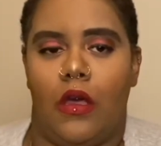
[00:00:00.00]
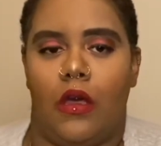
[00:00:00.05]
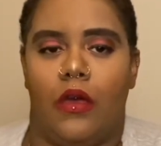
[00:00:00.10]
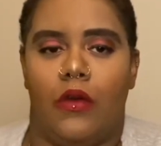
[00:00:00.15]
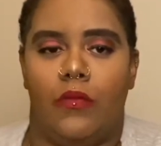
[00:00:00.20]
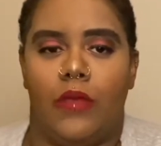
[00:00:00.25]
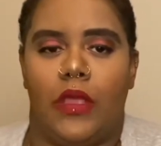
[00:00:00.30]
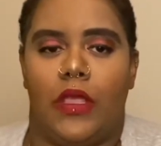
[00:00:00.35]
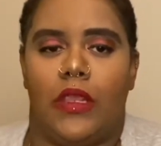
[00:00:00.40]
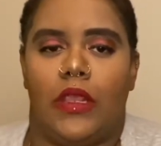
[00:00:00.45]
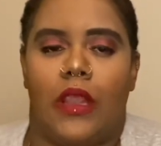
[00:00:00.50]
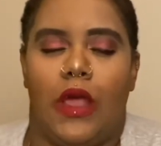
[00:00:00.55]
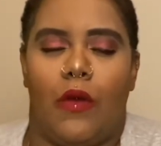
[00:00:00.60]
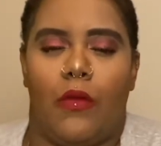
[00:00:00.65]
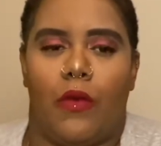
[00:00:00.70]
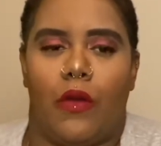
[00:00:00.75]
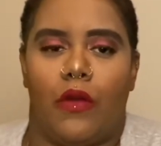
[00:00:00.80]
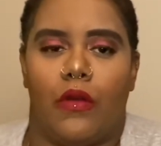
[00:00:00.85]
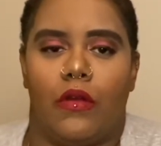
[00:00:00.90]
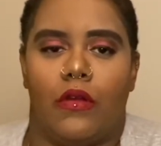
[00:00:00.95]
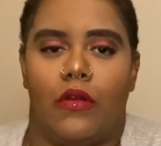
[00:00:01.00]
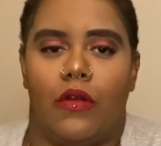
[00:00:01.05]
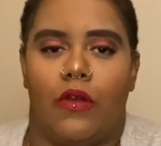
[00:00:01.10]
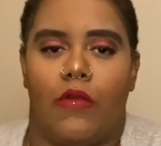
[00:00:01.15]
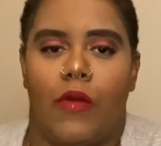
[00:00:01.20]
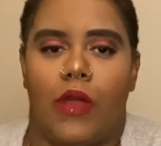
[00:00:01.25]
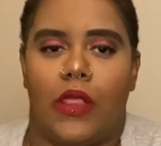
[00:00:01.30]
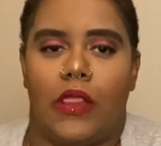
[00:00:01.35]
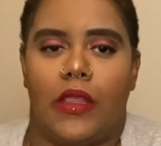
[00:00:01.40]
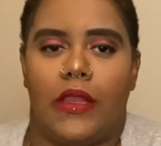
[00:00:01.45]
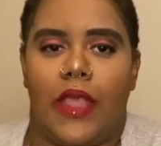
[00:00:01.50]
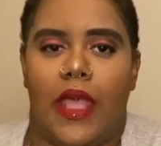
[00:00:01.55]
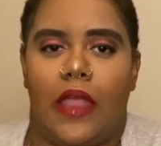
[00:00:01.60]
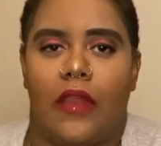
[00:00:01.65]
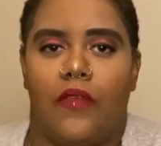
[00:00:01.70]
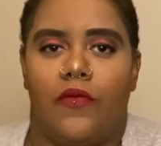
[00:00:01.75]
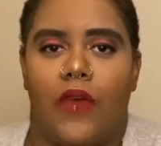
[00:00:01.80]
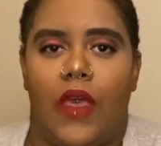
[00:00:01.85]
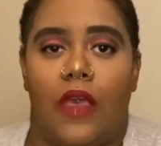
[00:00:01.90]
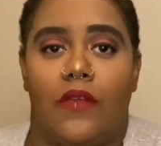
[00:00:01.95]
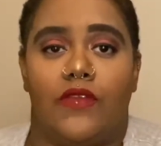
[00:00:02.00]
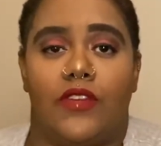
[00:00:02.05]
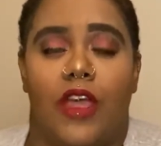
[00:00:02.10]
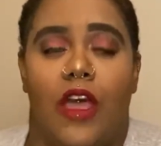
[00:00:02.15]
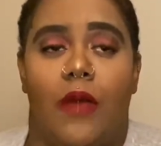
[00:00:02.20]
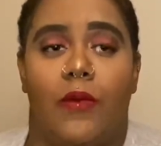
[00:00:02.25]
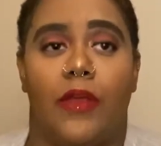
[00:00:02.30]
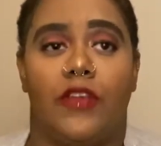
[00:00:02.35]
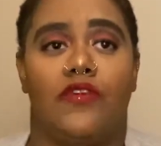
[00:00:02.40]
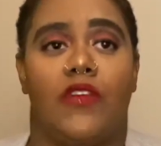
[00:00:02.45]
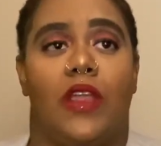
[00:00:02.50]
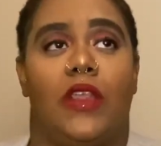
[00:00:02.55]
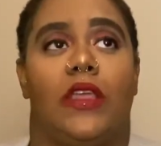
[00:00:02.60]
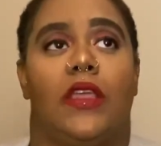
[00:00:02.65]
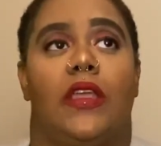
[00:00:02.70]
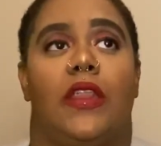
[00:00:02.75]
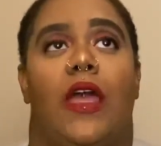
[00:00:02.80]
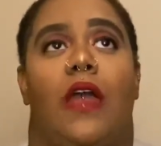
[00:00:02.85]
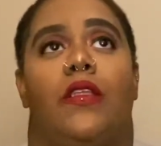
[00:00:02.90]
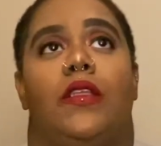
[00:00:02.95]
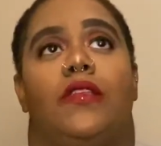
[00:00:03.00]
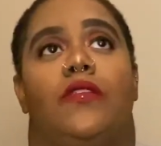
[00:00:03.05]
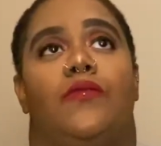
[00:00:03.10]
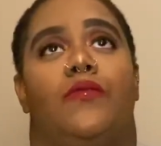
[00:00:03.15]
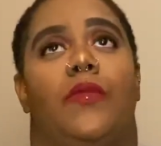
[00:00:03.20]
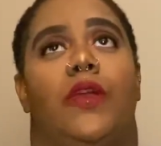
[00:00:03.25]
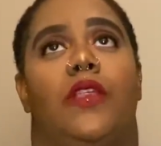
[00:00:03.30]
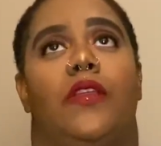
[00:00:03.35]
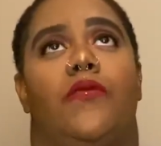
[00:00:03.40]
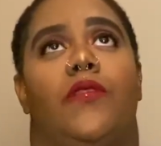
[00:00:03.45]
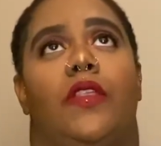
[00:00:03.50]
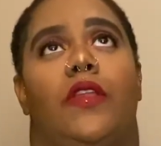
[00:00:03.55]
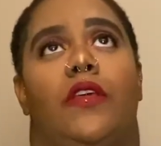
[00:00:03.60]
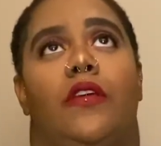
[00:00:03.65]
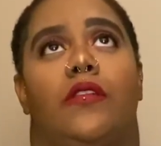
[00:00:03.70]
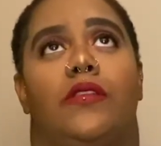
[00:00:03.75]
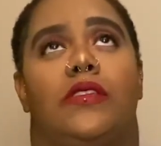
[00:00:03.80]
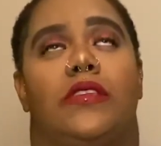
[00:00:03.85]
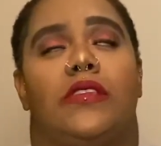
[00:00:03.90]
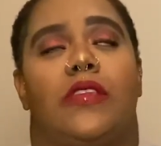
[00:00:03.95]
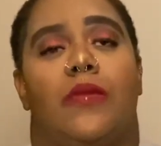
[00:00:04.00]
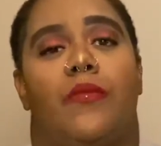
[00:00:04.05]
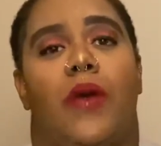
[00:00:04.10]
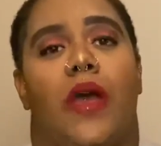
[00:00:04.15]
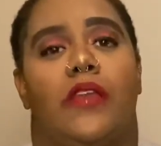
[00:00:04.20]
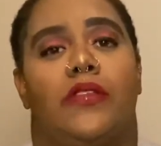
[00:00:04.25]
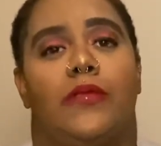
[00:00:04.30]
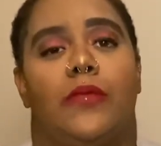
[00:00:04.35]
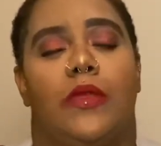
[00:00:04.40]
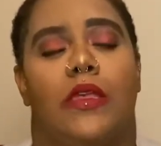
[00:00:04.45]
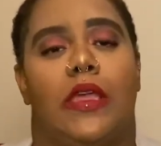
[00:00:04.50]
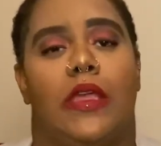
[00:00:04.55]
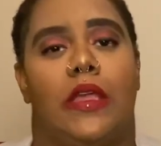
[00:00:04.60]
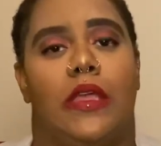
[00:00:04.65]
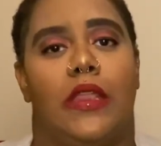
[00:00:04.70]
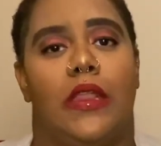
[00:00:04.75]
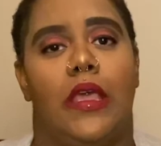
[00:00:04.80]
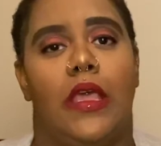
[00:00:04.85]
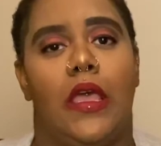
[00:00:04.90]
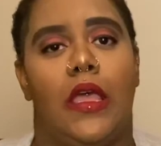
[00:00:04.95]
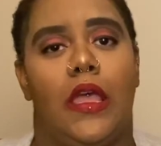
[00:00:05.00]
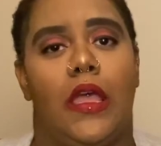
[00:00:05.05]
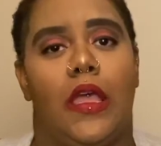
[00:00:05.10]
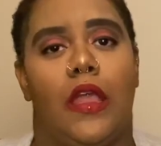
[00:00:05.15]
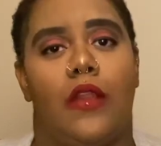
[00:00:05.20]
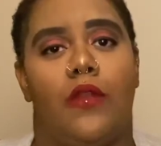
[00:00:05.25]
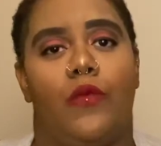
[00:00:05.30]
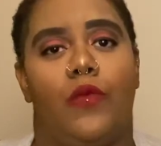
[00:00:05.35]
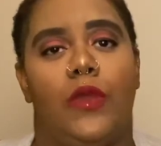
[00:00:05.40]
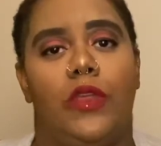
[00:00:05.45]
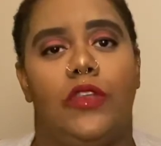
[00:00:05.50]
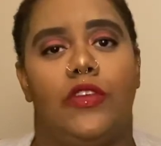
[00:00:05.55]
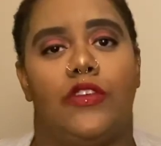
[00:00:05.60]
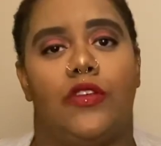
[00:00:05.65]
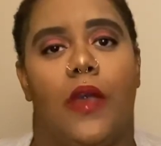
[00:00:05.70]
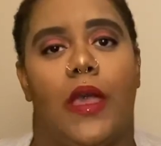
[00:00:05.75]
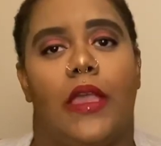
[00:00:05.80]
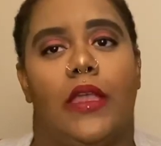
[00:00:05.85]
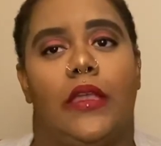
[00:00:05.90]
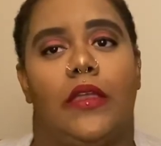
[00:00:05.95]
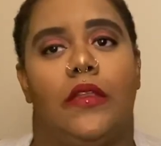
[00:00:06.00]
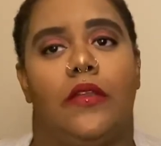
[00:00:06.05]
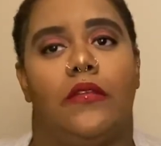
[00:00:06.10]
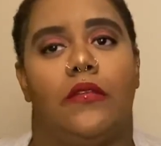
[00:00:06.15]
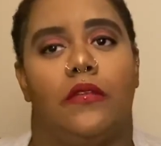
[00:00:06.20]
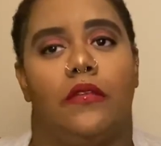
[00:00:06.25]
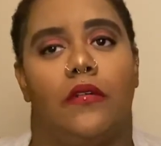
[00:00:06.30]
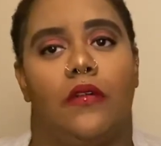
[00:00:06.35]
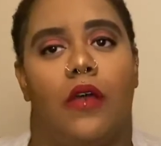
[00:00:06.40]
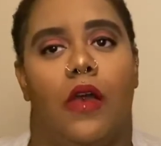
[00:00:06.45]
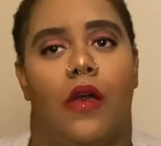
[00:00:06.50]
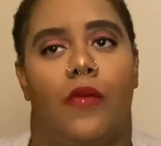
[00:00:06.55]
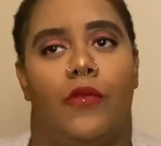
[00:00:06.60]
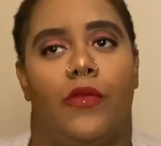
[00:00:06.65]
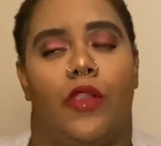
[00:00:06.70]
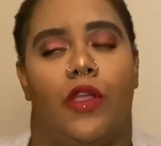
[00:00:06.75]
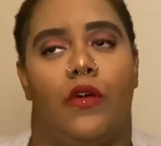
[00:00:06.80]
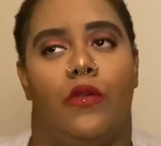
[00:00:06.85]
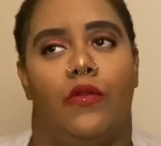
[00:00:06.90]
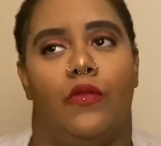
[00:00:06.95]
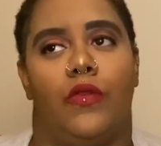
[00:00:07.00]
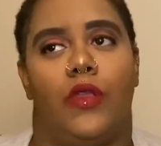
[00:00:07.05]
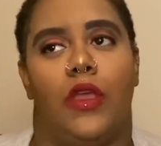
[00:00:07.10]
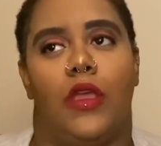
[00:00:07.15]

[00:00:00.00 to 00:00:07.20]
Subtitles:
Being that I work a regular 9-to-5 job, I try to get out as many videos as I possibly can in a week so I can upload.